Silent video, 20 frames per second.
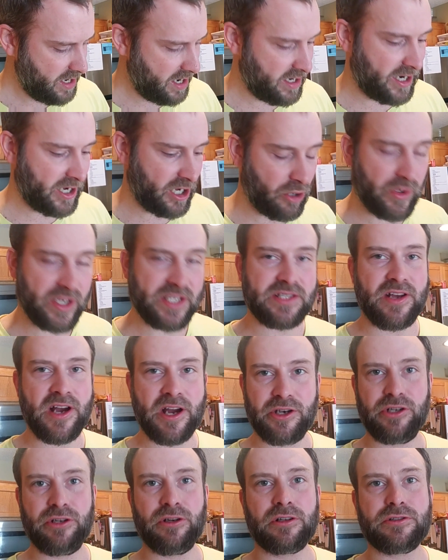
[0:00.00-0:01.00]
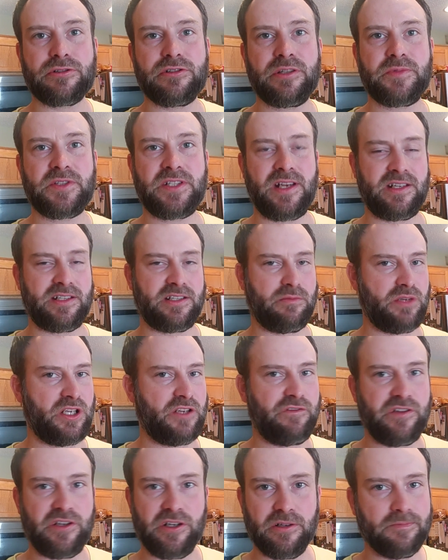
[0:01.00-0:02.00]
And I always thought New York strips tasted
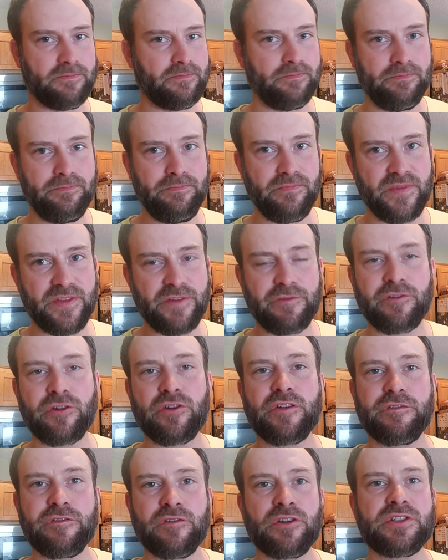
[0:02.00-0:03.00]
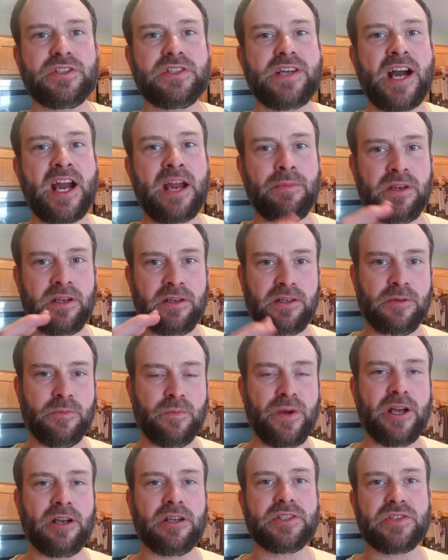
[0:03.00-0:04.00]
beefier. For the first time in a
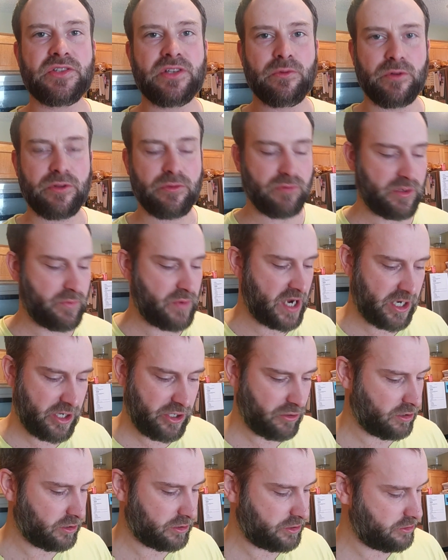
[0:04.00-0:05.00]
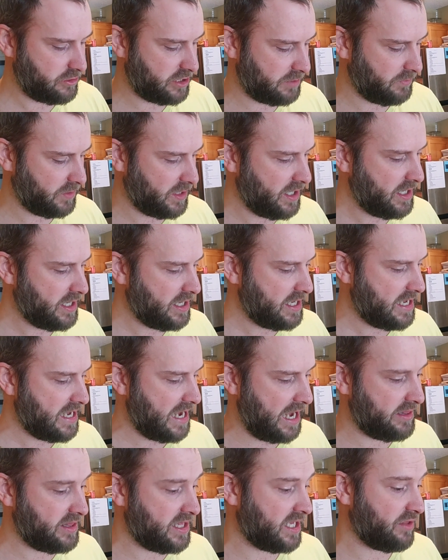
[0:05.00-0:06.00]
comparison with ribeye New York strip,
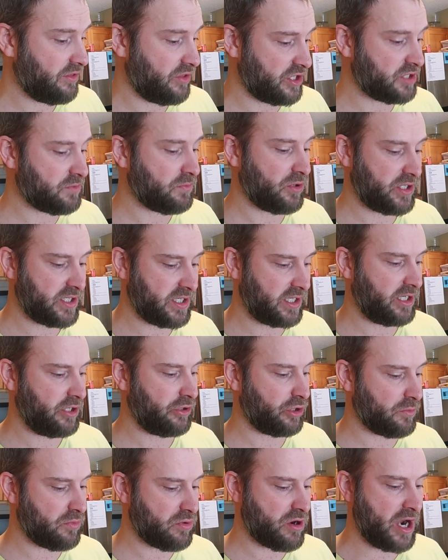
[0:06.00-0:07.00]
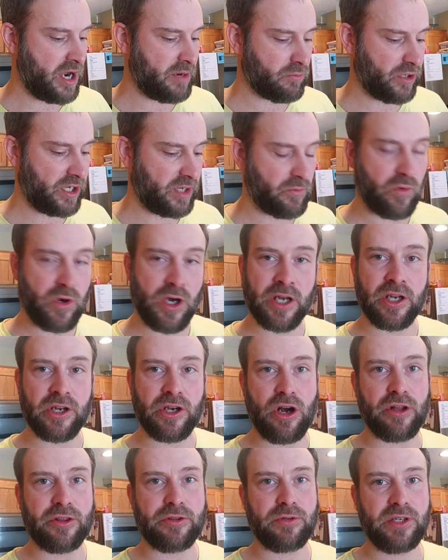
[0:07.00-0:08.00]
I think this particular prime rib won
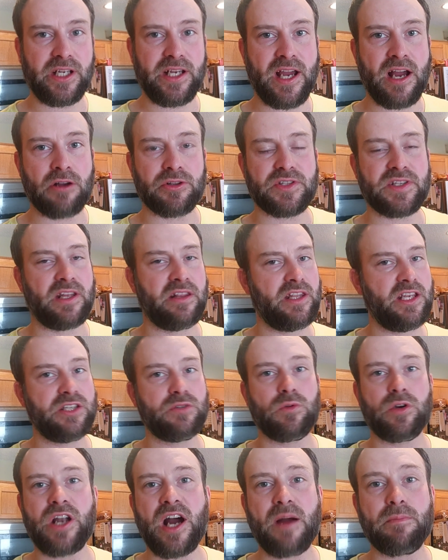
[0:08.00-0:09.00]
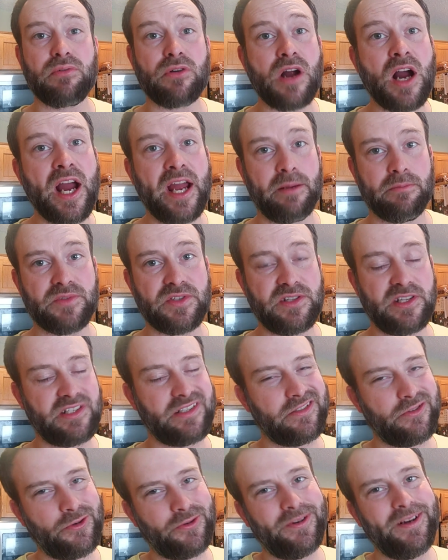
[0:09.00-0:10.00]
on all 3 counts. And these were not primes.
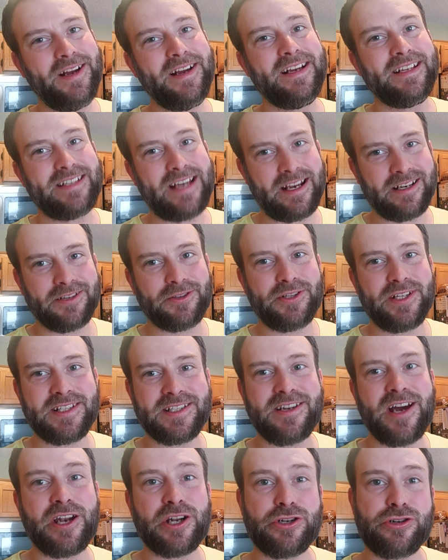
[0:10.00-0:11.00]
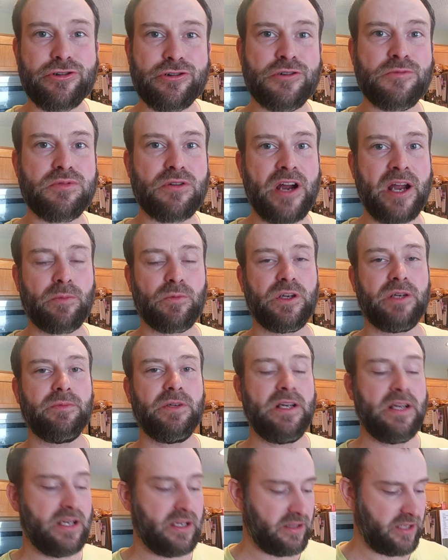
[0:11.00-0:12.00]
So technically it's not a true prime rib.
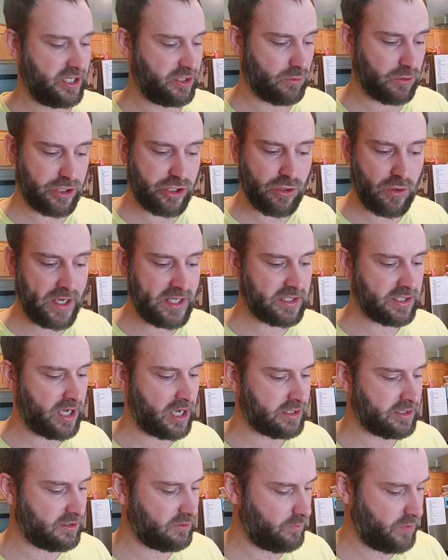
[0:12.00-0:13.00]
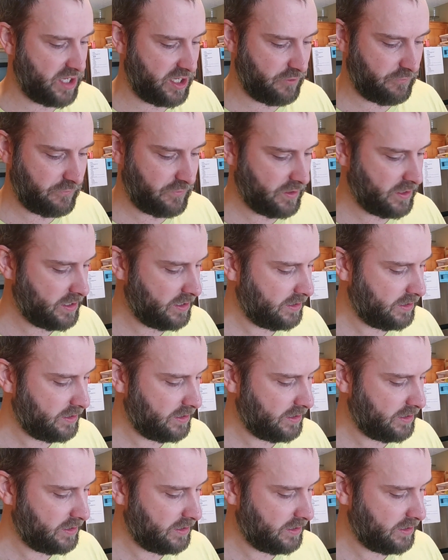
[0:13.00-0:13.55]
These were choice cuts of beef.